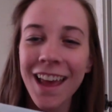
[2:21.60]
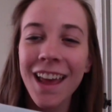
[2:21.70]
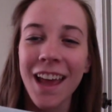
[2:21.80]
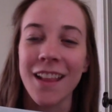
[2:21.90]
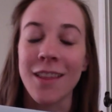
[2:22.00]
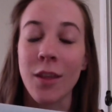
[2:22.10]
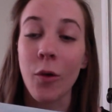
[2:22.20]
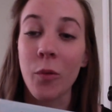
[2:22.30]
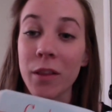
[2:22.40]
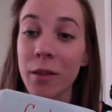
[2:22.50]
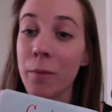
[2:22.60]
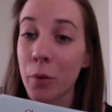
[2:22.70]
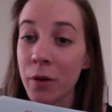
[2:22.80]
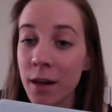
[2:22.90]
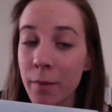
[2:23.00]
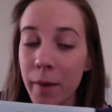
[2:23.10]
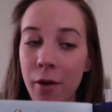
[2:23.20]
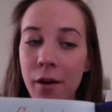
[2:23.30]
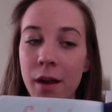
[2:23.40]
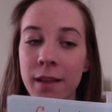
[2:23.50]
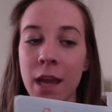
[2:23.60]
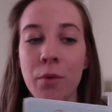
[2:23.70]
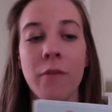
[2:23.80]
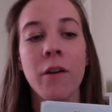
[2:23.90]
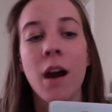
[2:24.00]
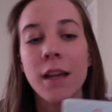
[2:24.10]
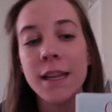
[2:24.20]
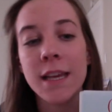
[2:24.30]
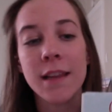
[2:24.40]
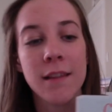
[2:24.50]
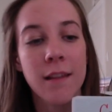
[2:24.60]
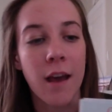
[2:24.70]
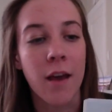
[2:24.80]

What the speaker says: And so what's important about a table of contents